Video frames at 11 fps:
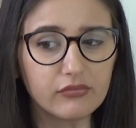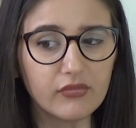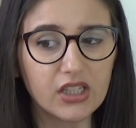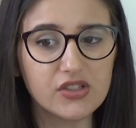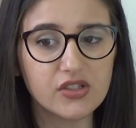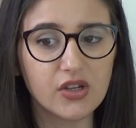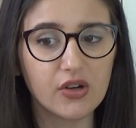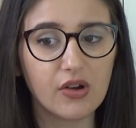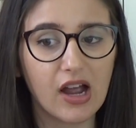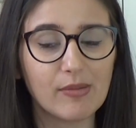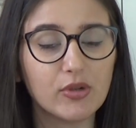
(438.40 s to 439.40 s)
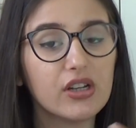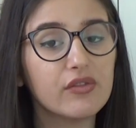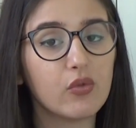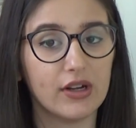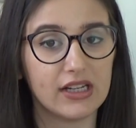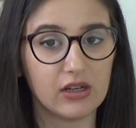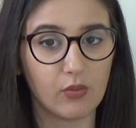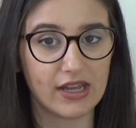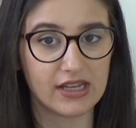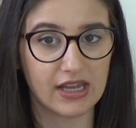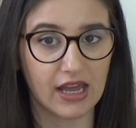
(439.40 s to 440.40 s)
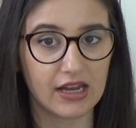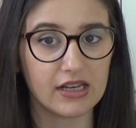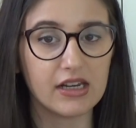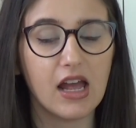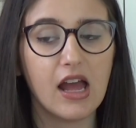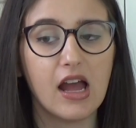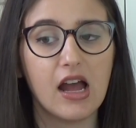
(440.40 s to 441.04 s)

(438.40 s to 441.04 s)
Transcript: So I'm not avoiding weight gain.